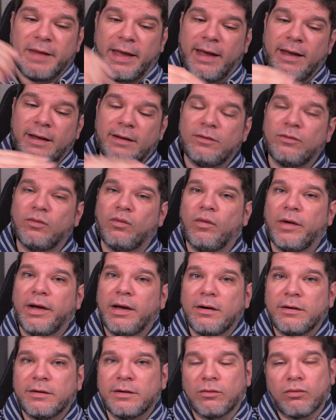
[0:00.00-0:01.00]
and
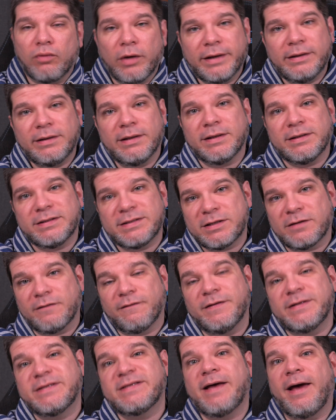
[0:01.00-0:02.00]
where the writing
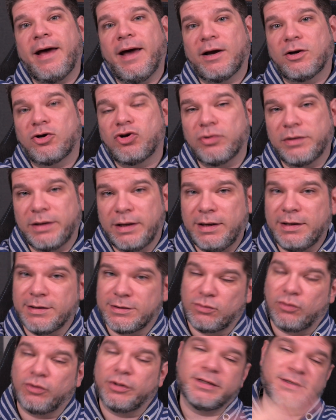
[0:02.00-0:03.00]
surface actually
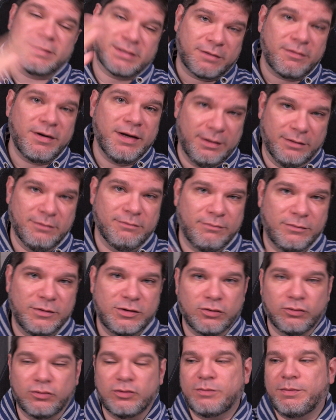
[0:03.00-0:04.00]
is, or the screen,
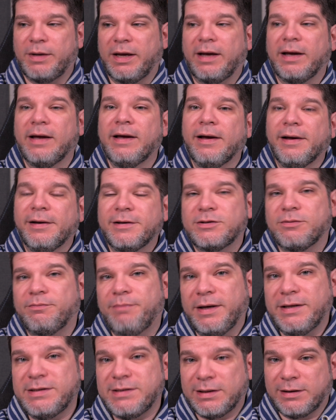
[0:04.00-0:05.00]
so to speak. So
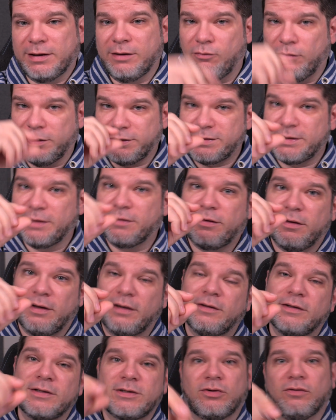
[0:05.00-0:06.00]
basically, what's the
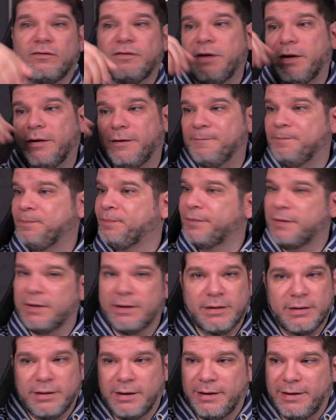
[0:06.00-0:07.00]
thickness of the,
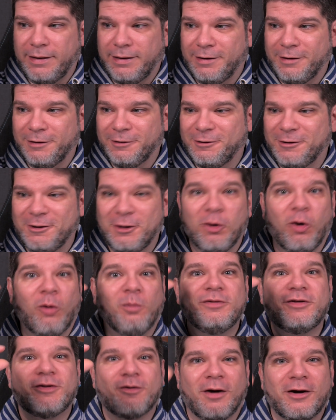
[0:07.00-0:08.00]
uh, the
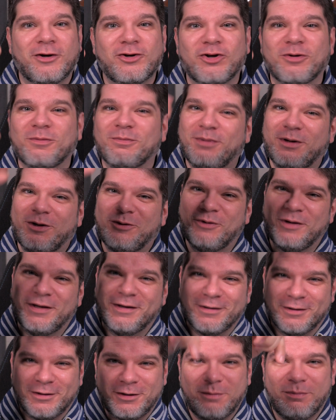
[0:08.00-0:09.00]
obstruction
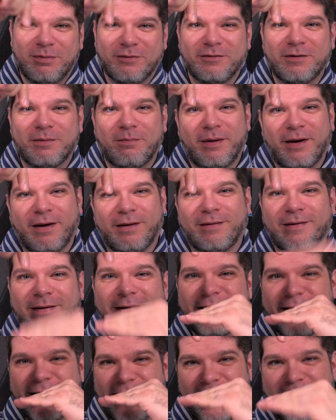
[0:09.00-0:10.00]
between the tip of the pen
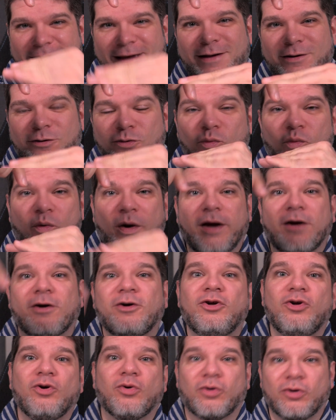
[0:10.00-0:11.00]
and where
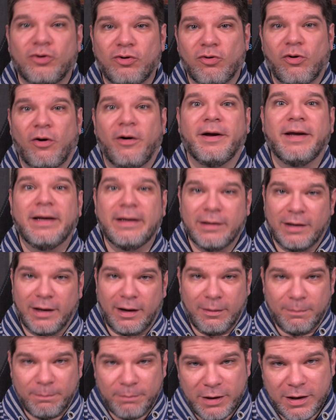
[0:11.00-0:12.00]
your drawing
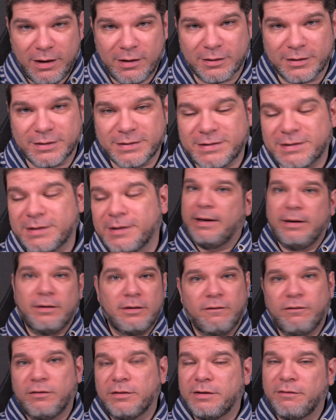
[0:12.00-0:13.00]
appears. In
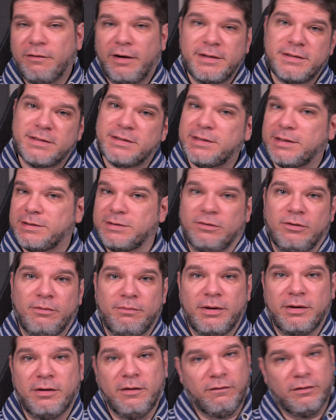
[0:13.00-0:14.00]
different devices, that's going to
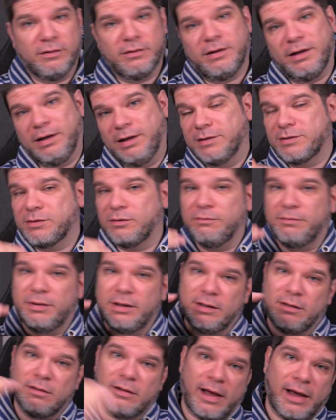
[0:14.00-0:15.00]
be a different thing. It's going to
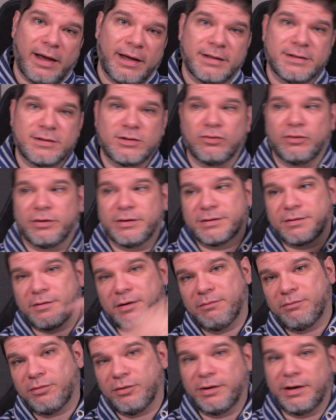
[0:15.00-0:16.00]
be glass or a
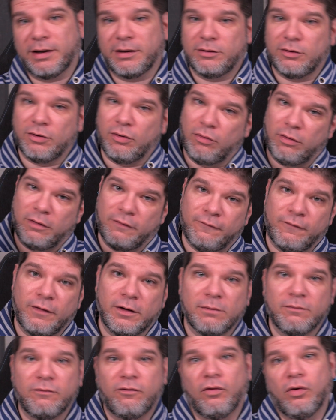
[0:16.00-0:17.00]
screen protector or a
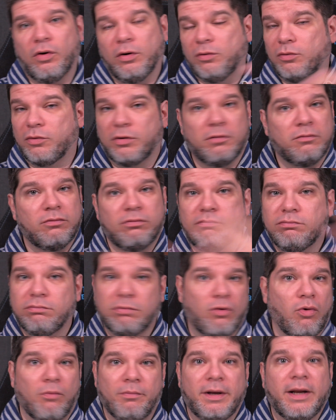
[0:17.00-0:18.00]
film foil or
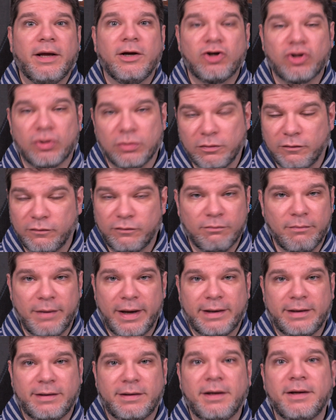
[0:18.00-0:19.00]
combination of
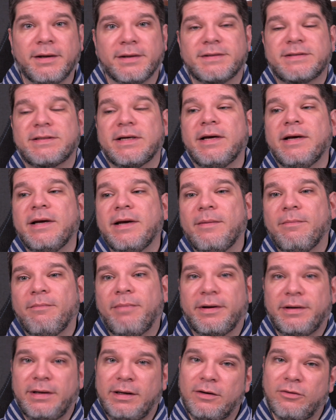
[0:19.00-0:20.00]
many things.
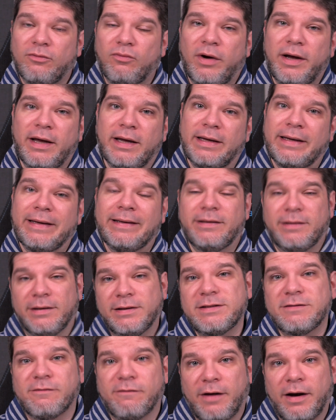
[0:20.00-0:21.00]
But either way, it
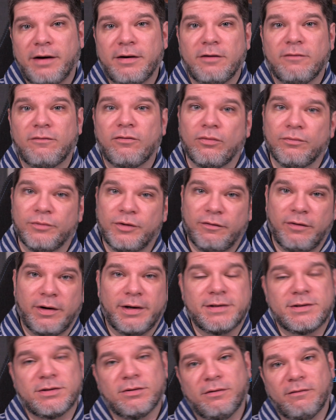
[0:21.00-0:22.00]
does vary from
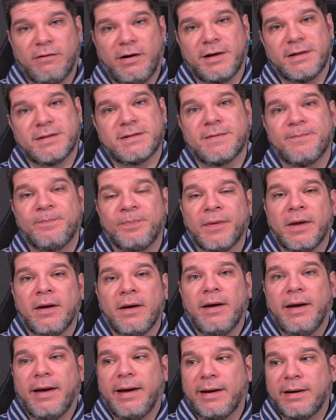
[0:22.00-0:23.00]
device to device.
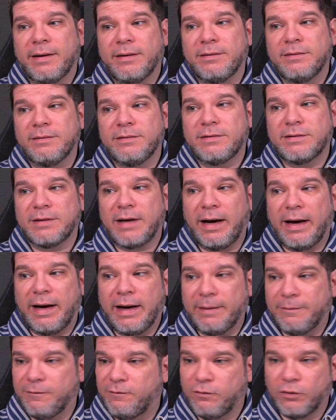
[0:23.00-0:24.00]
And
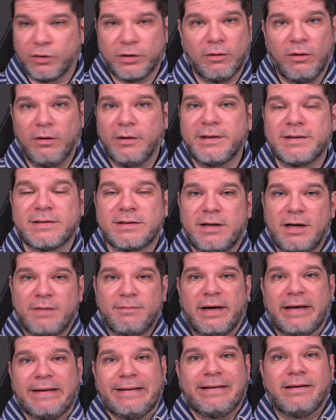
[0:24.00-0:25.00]
uh, for the longest time,
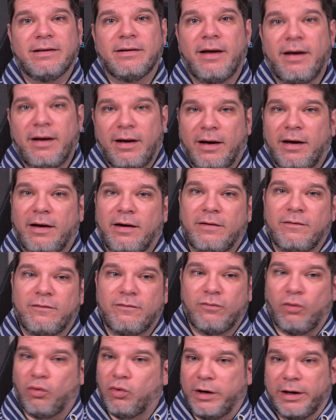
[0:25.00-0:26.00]
I didn't
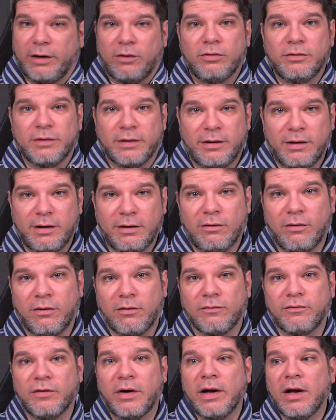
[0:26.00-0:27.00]
have or I couldn't think
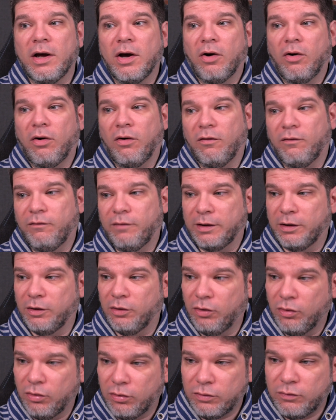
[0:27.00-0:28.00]
of of a
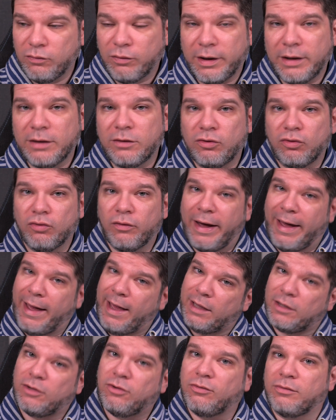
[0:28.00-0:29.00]
good way to
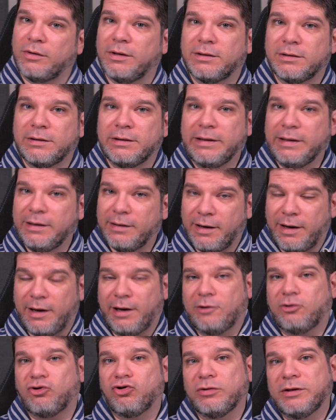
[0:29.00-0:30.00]
accurately
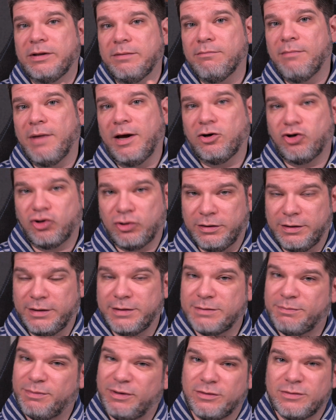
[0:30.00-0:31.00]
actually measure
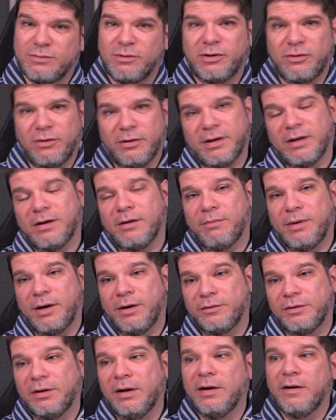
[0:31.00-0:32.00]
this because we're talking
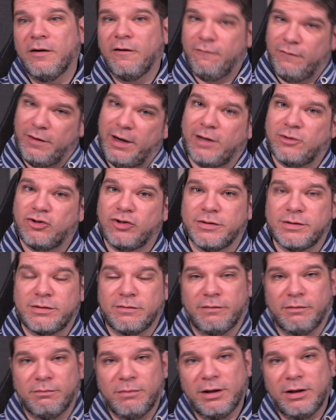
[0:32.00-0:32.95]
about fractions of a